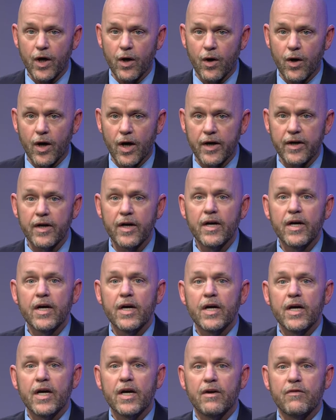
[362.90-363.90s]
on
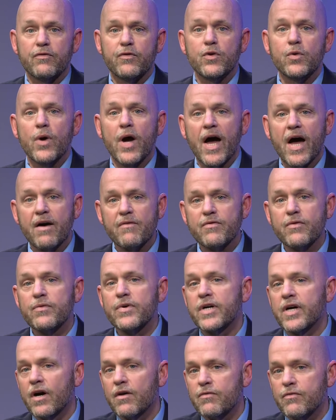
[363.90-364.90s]
if you have a
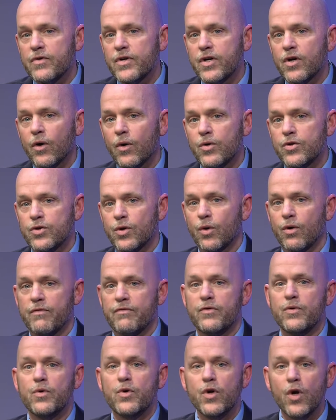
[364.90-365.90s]
recovery coach or
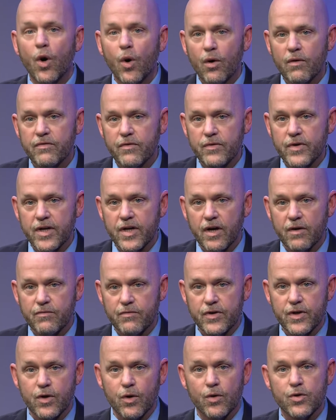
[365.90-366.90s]
if you know of a
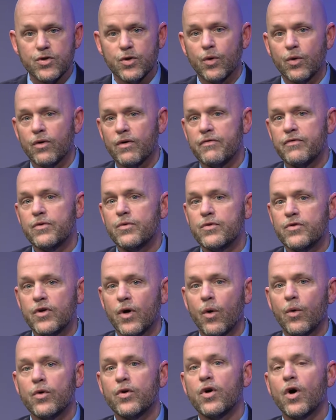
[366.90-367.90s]
recovery coach or if you
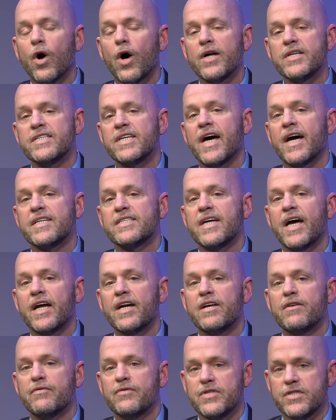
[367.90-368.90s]
don't, contact
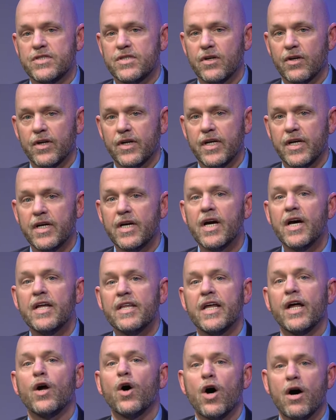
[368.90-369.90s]
any facility
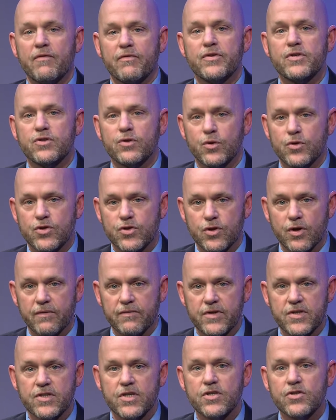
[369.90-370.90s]
that offers those
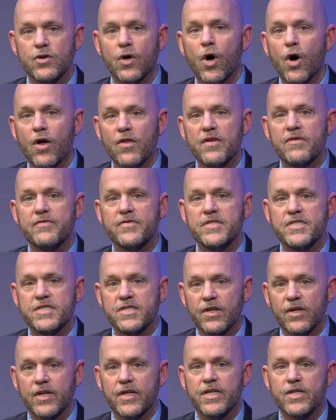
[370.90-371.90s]
services. All the
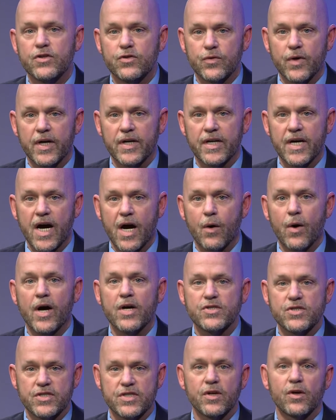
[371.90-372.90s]
facilities right now are
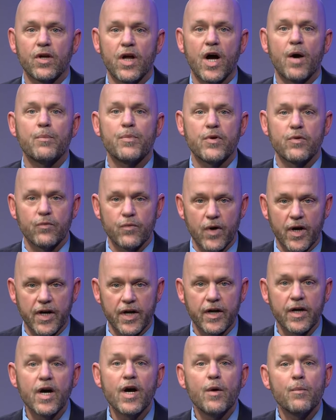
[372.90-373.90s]
still up and
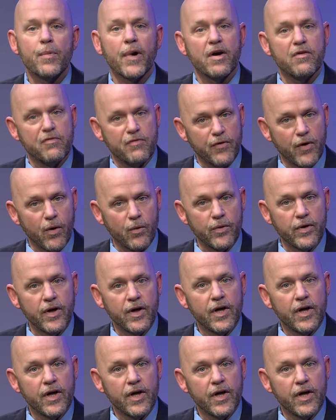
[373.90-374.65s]
running by phone.